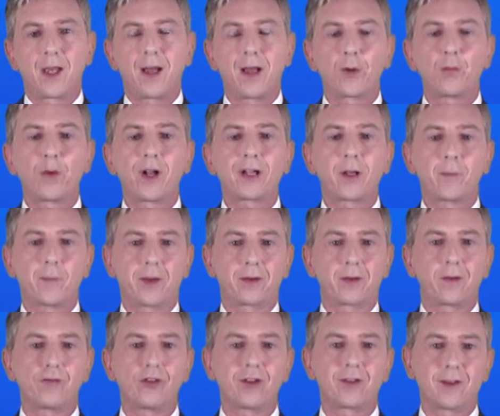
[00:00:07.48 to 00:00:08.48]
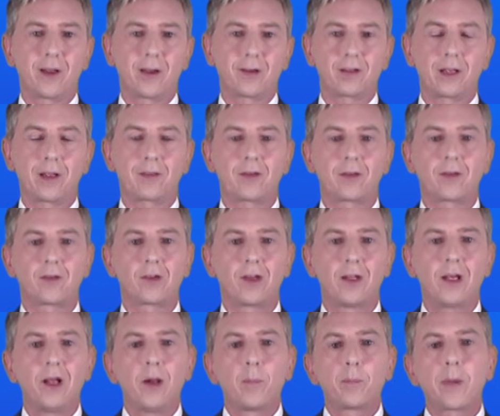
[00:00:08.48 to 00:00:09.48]
Hi and welcome back to Free Science Lessons.
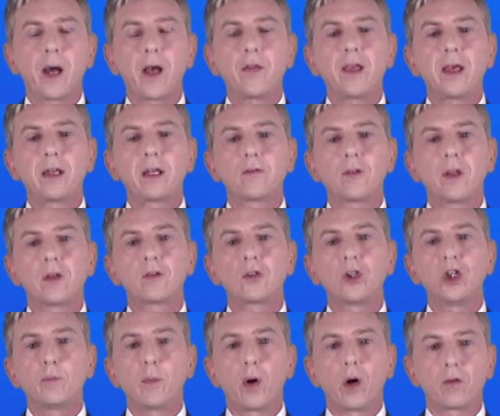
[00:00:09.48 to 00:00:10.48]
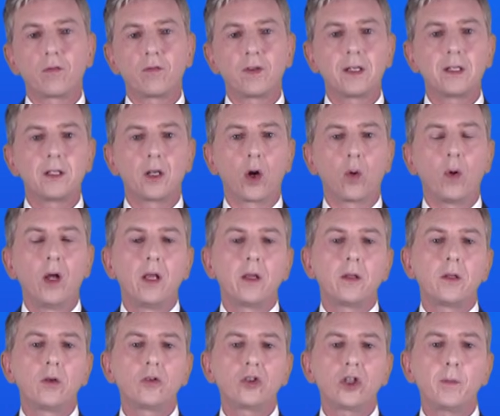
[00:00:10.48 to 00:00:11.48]
By the end of this two-part video,
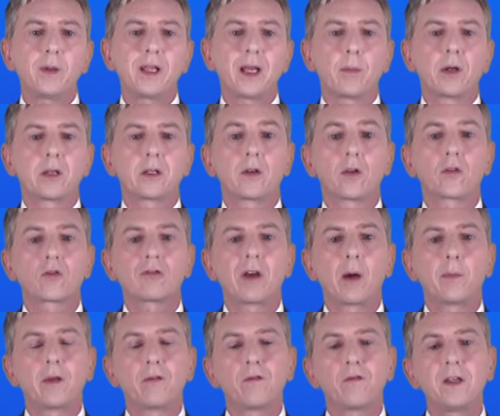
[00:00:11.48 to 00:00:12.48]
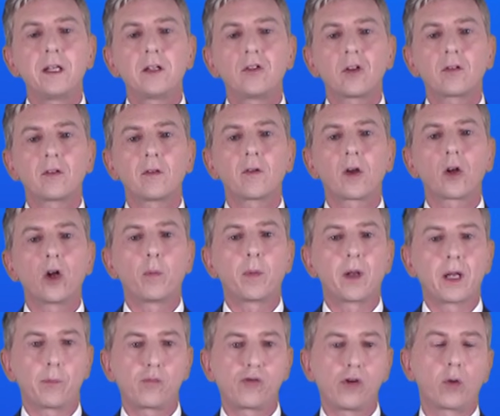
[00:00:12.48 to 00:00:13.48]
you should be able to describe the features of
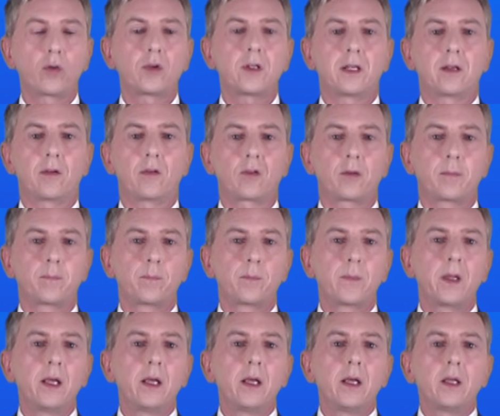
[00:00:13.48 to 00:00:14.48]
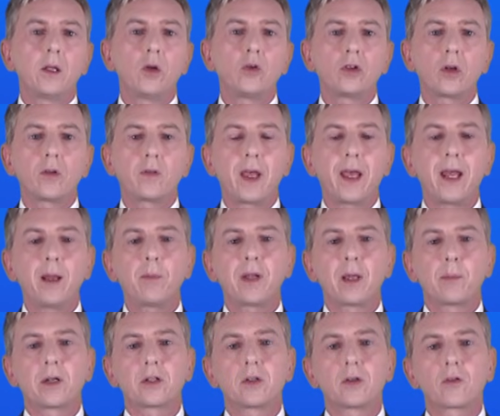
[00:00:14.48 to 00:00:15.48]
globular proteins. You should then be
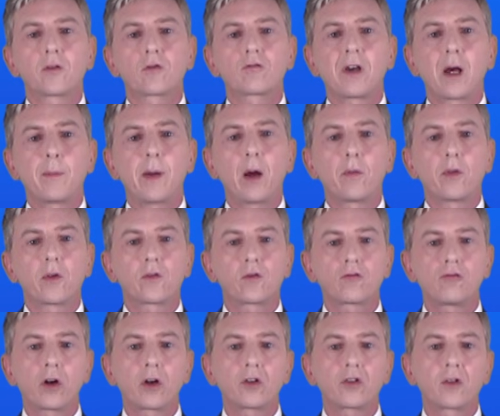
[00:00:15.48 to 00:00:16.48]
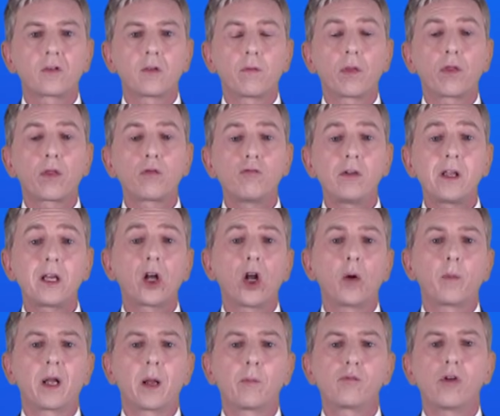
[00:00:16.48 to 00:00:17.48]
able to describe how the structures of three
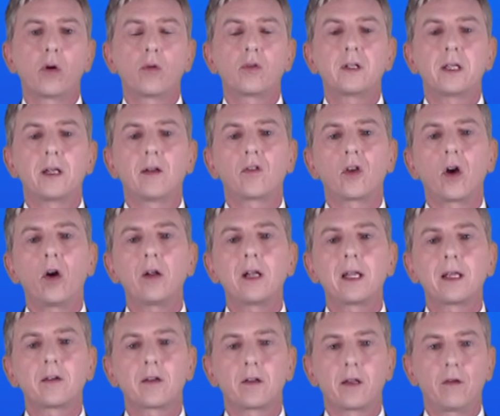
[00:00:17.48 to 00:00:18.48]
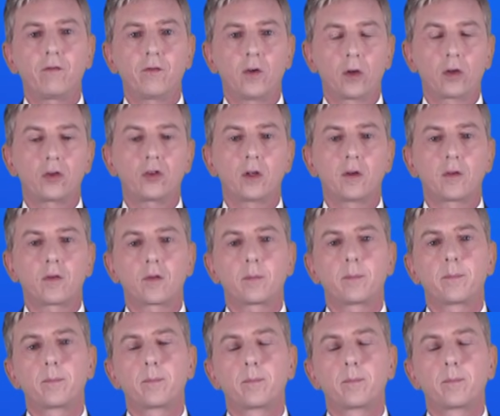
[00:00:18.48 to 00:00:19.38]
globular proteins are linked to their functions.